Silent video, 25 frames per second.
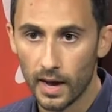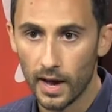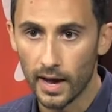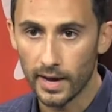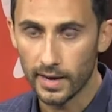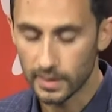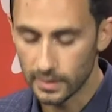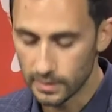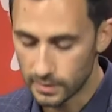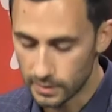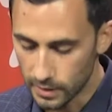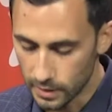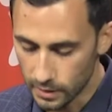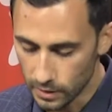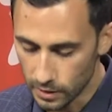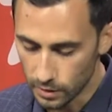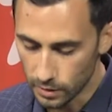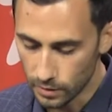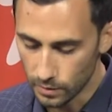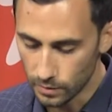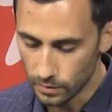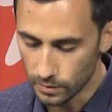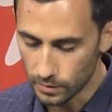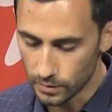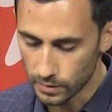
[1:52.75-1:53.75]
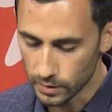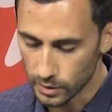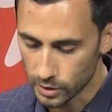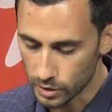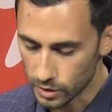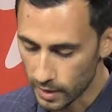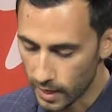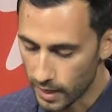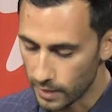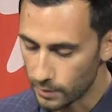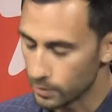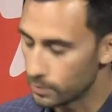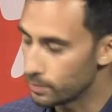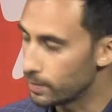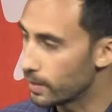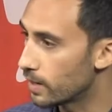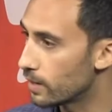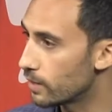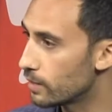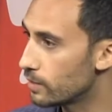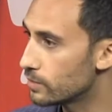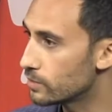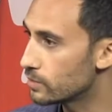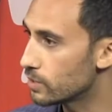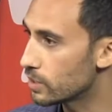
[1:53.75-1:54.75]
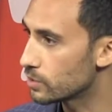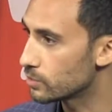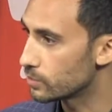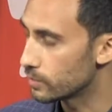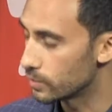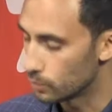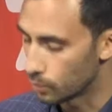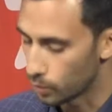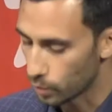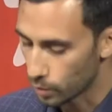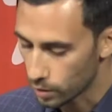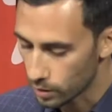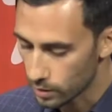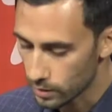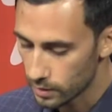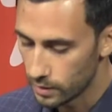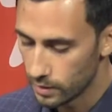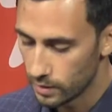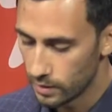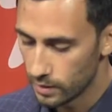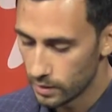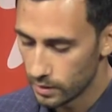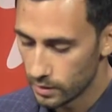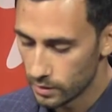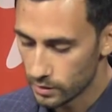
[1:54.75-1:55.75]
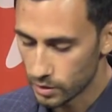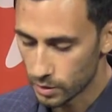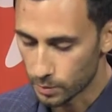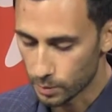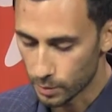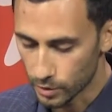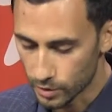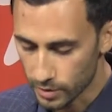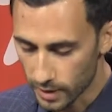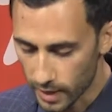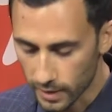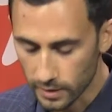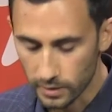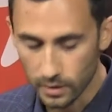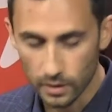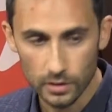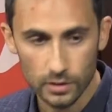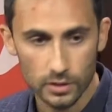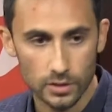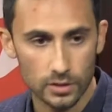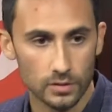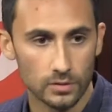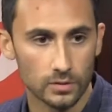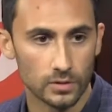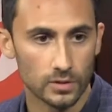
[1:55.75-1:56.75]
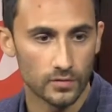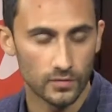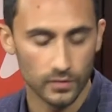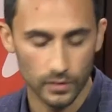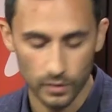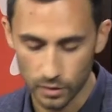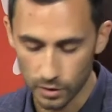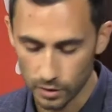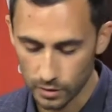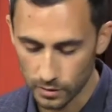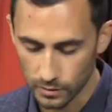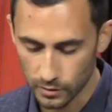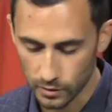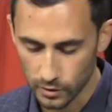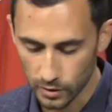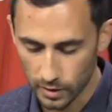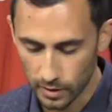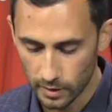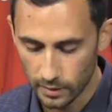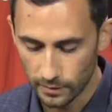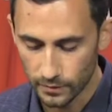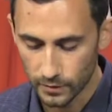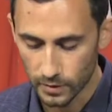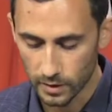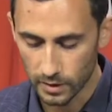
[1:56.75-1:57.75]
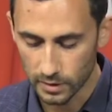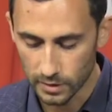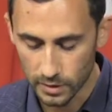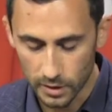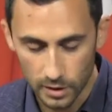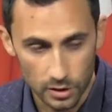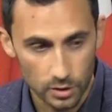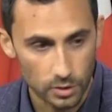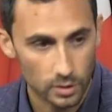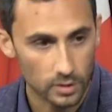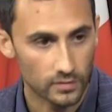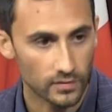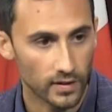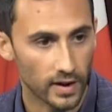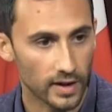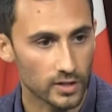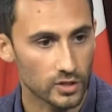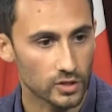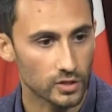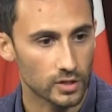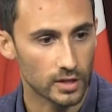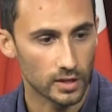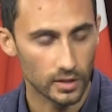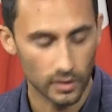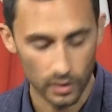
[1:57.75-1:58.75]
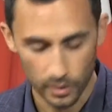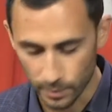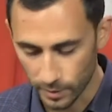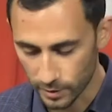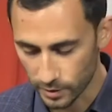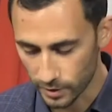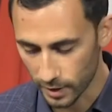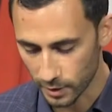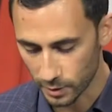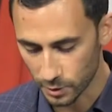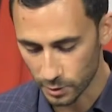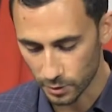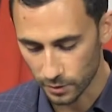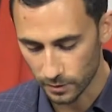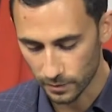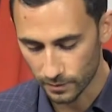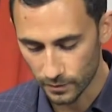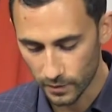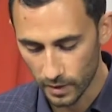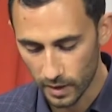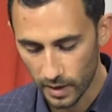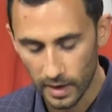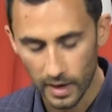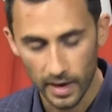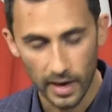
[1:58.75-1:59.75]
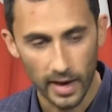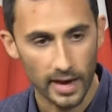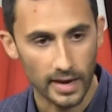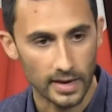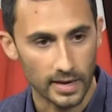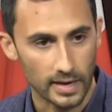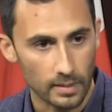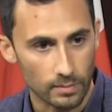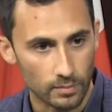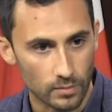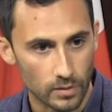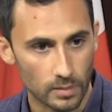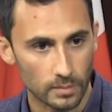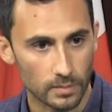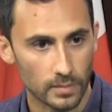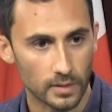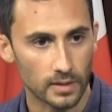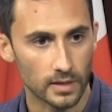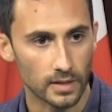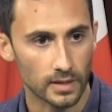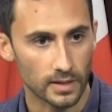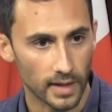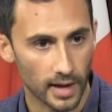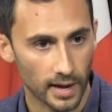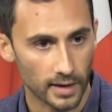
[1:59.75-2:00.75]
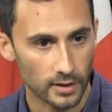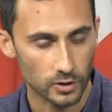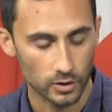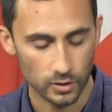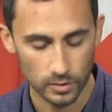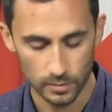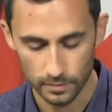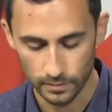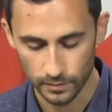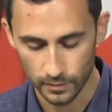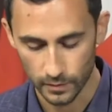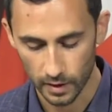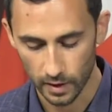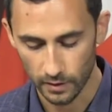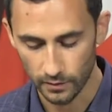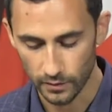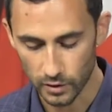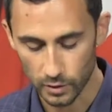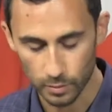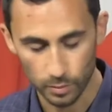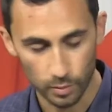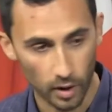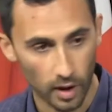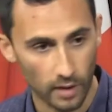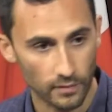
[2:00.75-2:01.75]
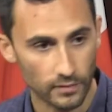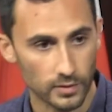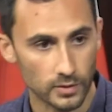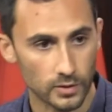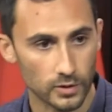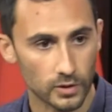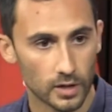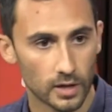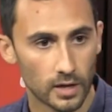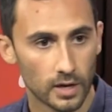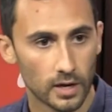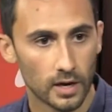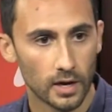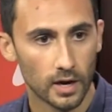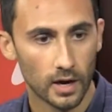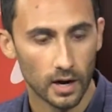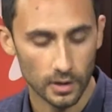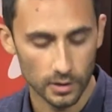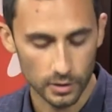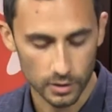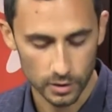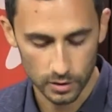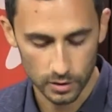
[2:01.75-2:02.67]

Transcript: I continue to stand with parents as we work to protect our students' futures, continue to invest in their potential, and keep them in the classroom of this province. Our